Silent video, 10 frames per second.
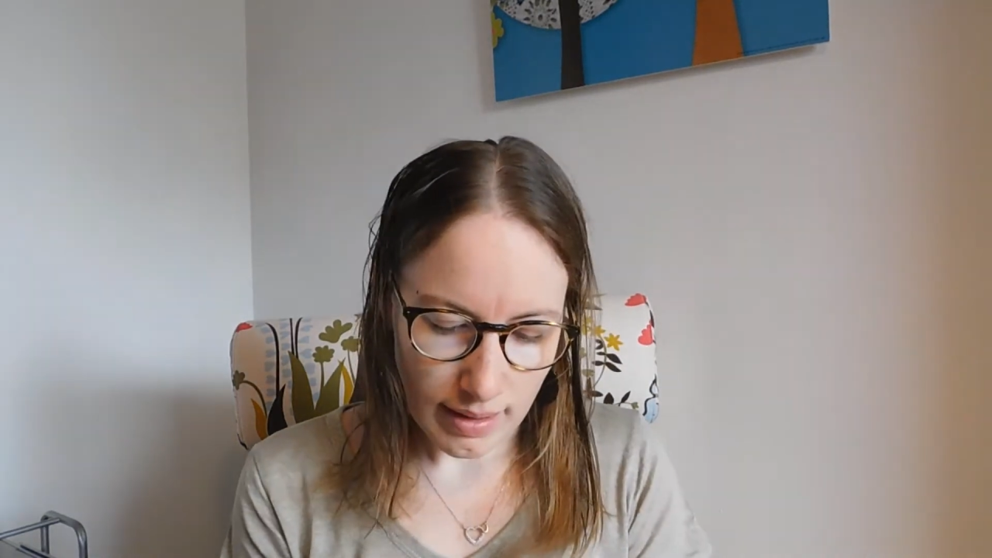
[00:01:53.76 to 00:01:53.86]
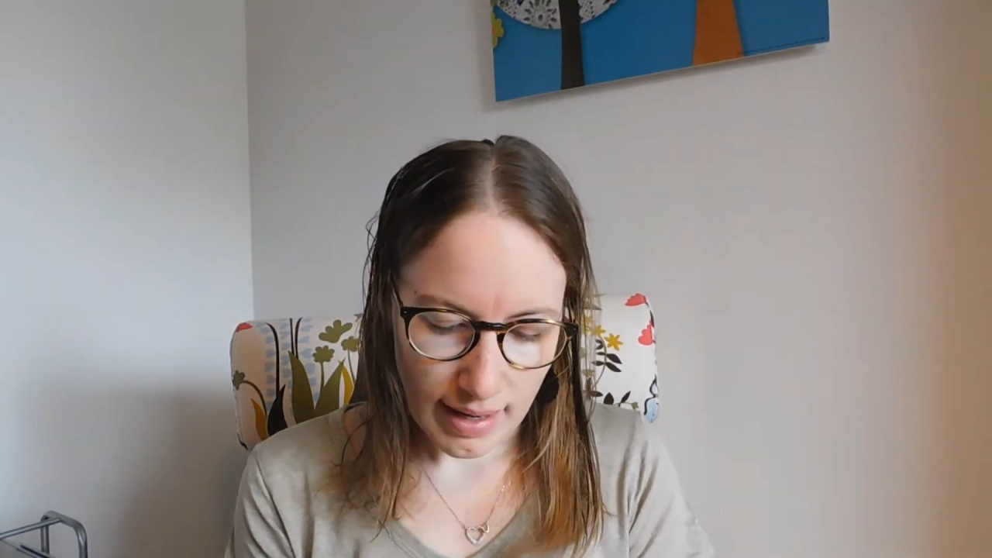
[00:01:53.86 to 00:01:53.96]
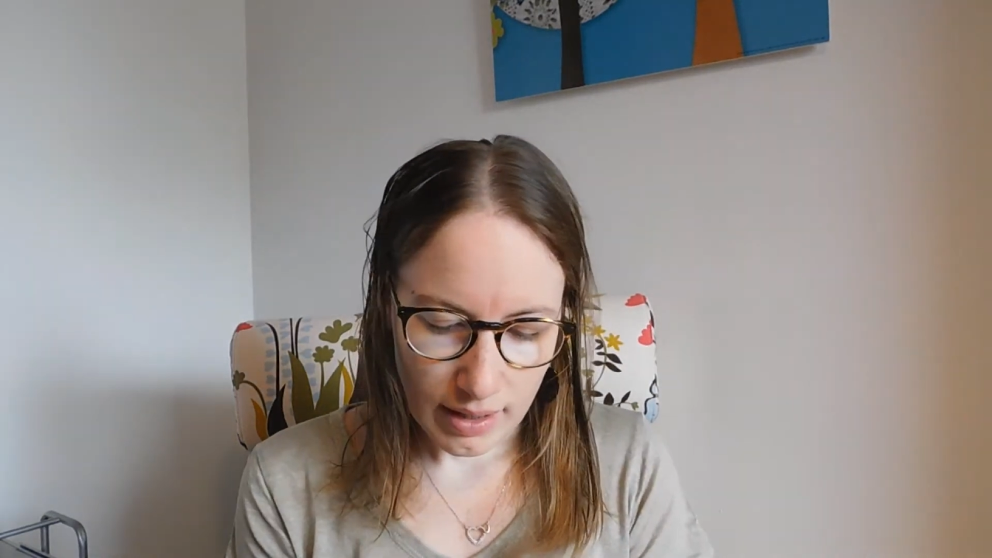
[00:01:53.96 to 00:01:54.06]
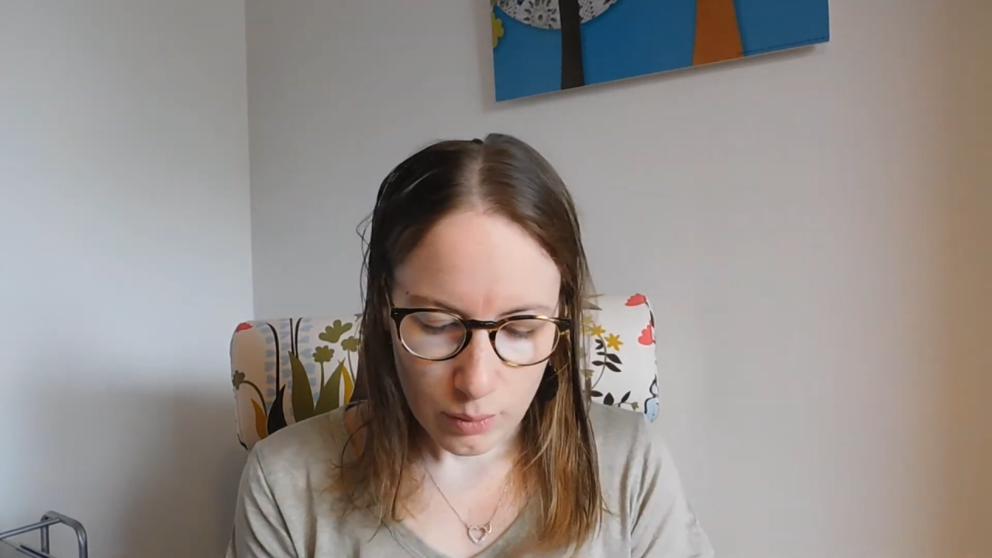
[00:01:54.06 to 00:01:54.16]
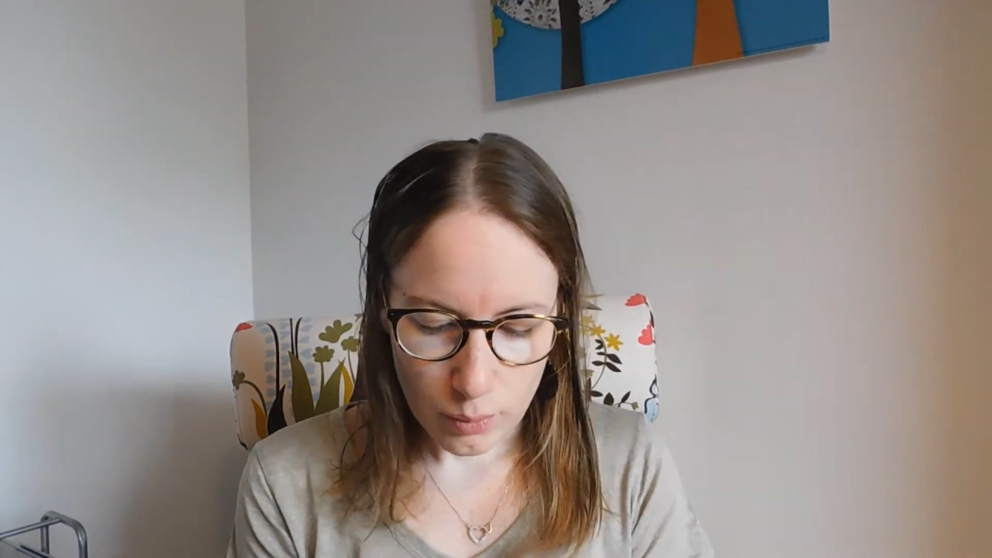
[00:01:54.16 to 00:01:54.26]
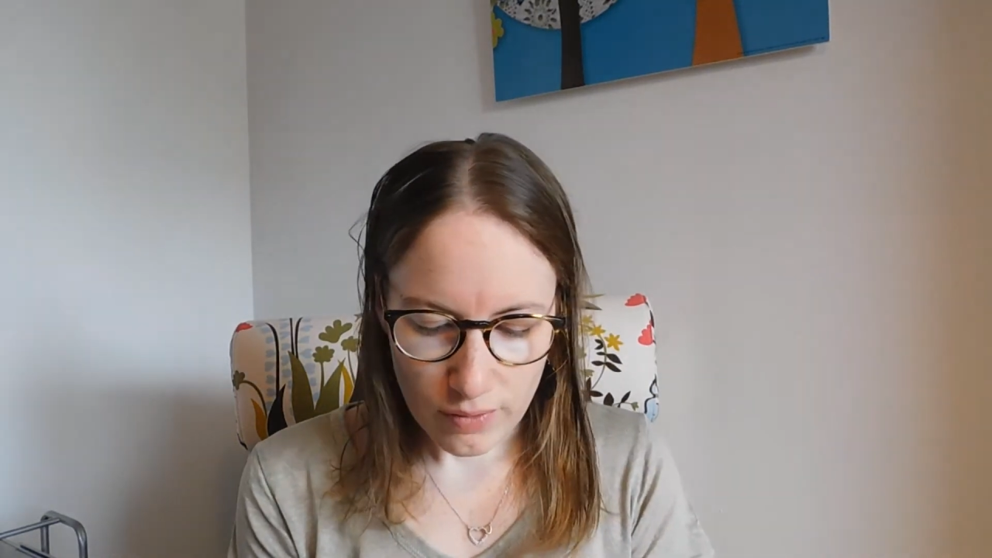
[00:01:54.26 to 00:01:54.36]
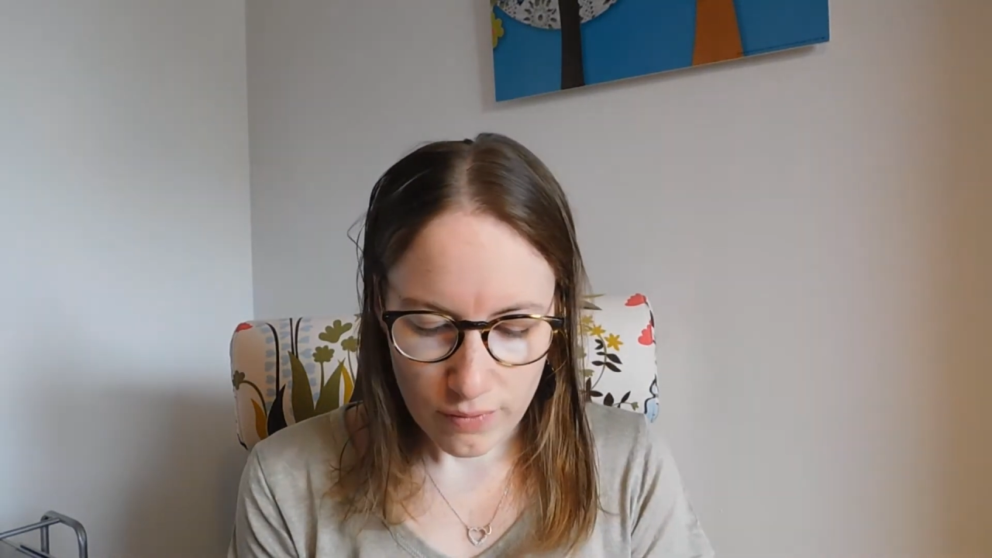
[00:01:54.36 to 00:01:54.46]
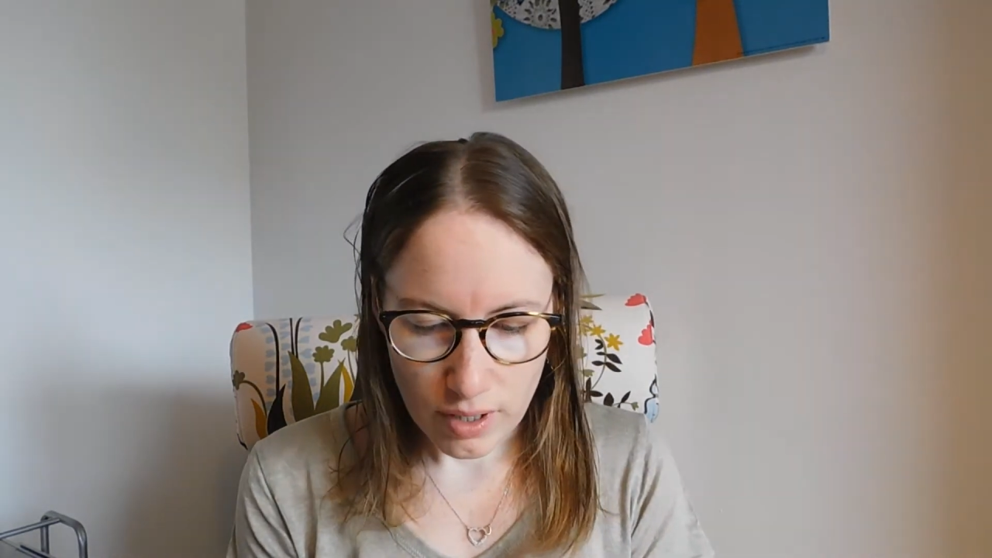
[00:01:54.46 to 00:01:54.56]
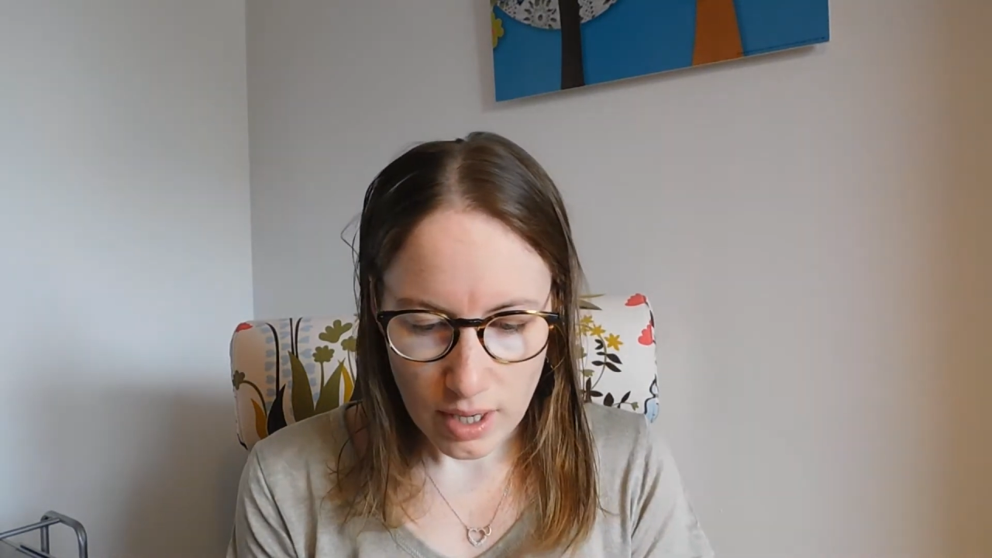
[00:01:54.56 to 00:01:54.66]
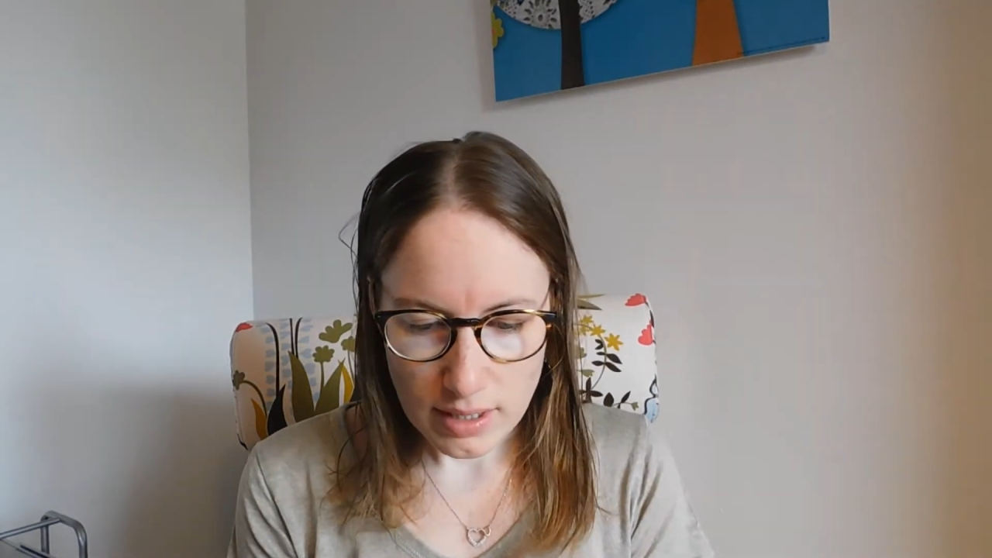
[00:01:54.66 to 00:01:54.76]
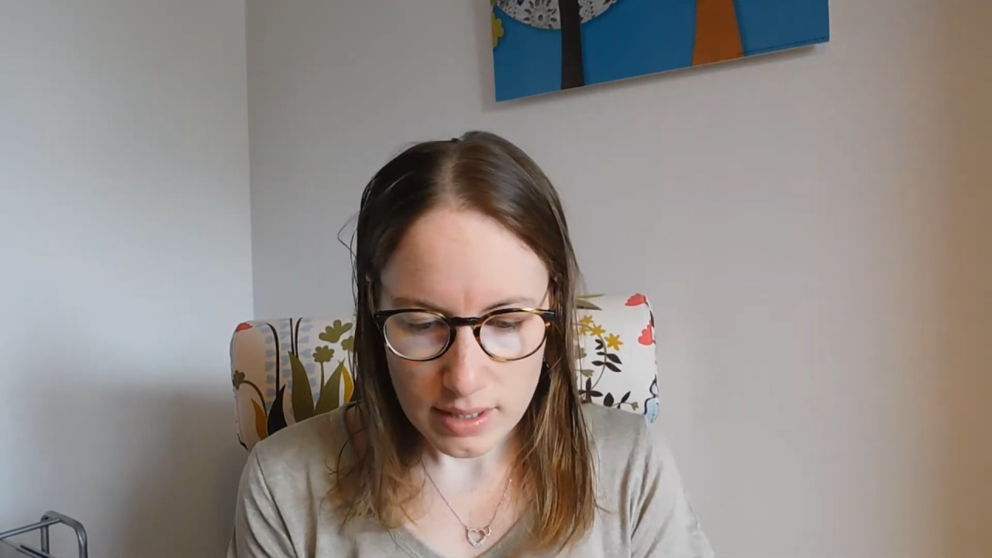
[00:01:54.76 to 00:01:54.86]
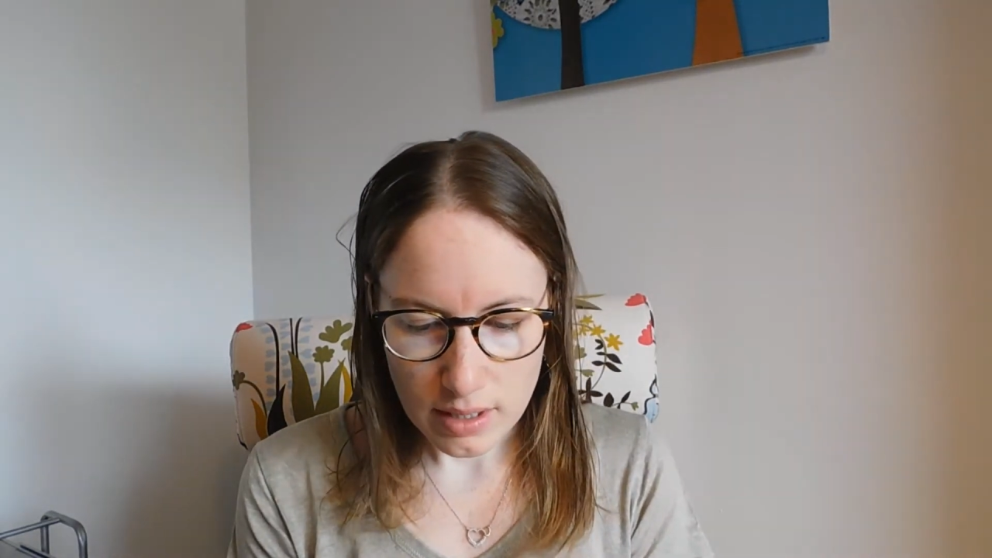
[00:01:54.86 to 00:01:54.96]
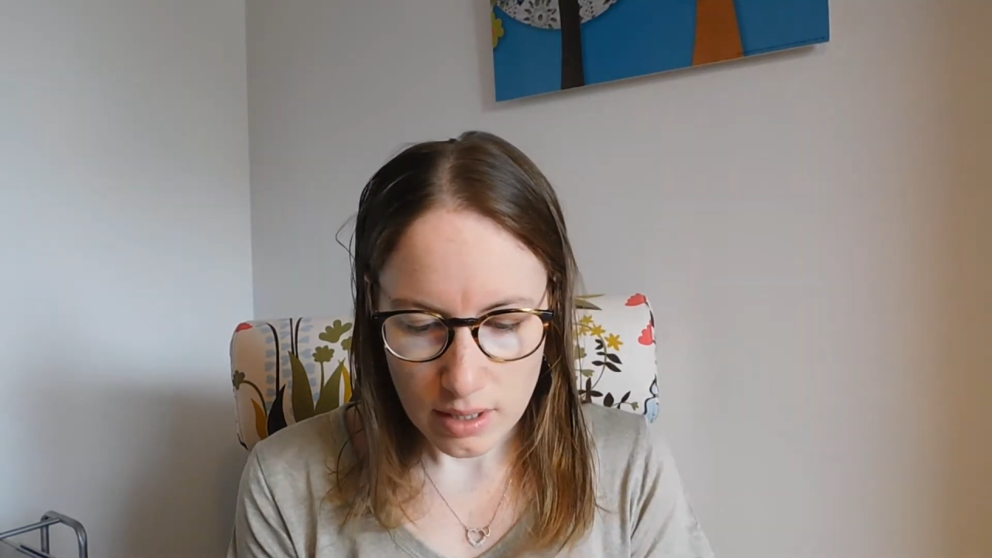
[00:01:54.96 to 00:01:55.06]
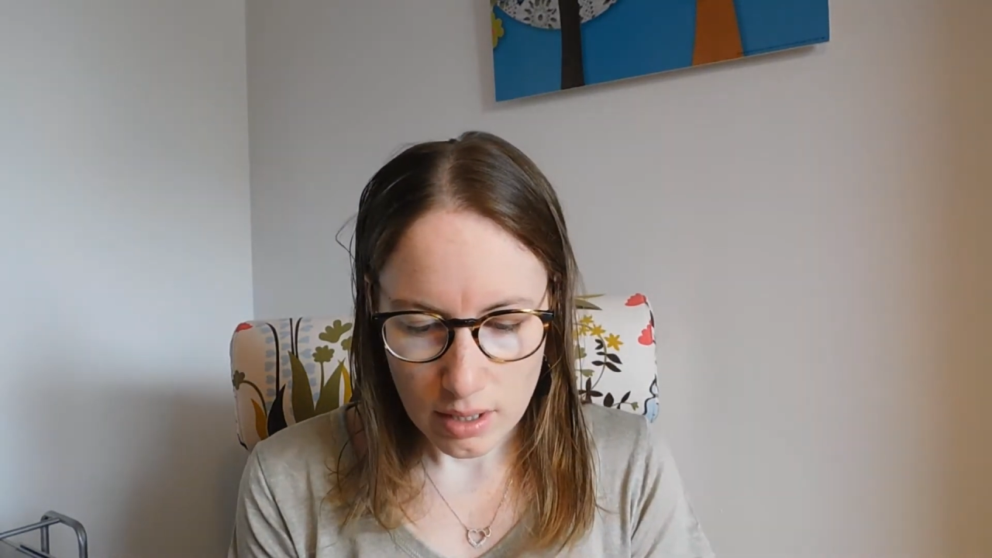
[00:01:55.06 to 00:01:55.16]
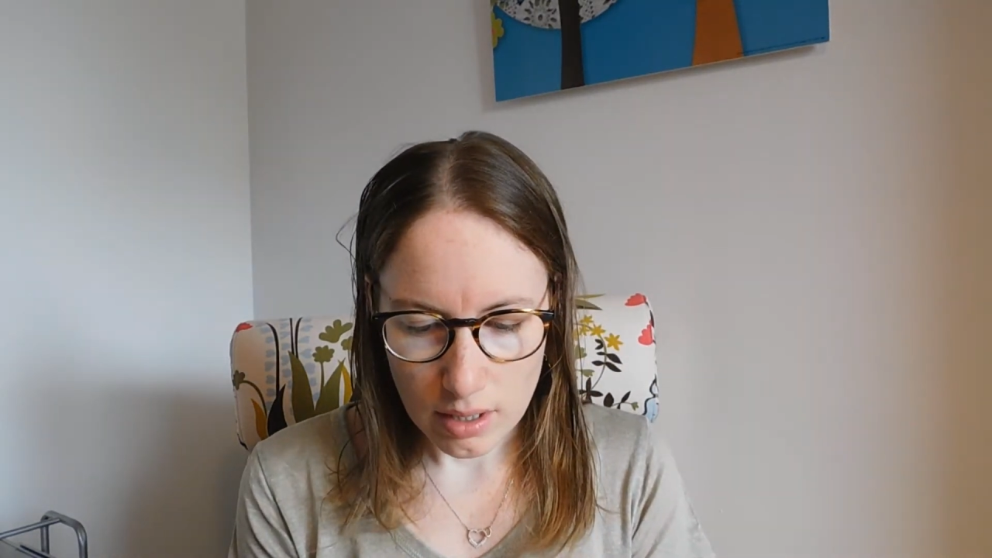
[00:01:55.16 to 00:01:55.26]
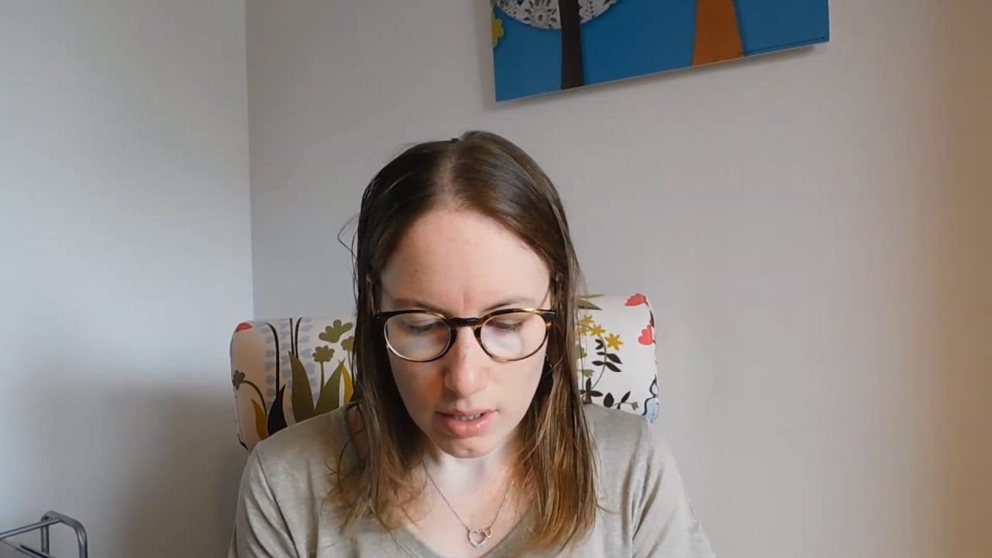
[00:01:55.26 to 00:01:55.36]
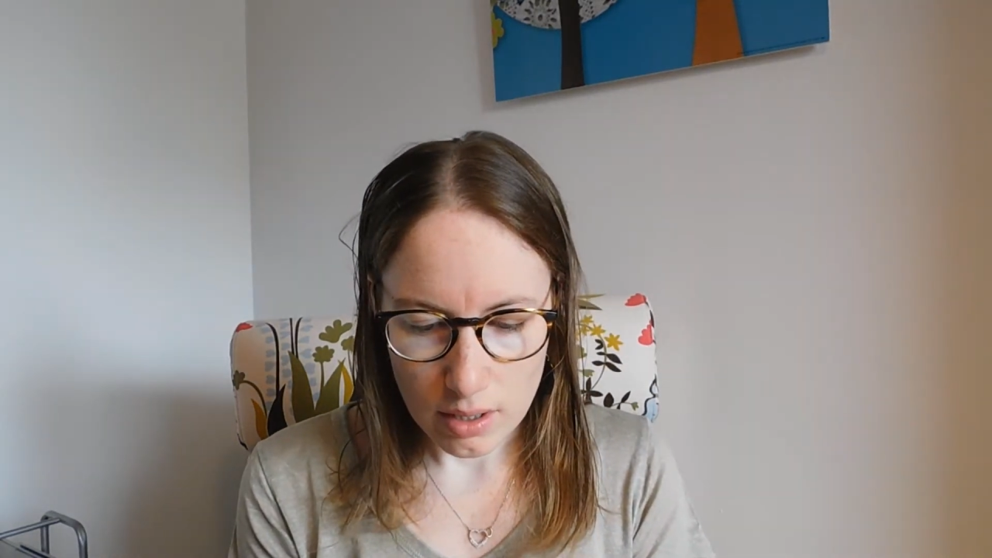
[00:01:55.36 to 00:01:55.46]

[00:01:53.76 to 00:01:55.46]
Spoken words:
Then we've got a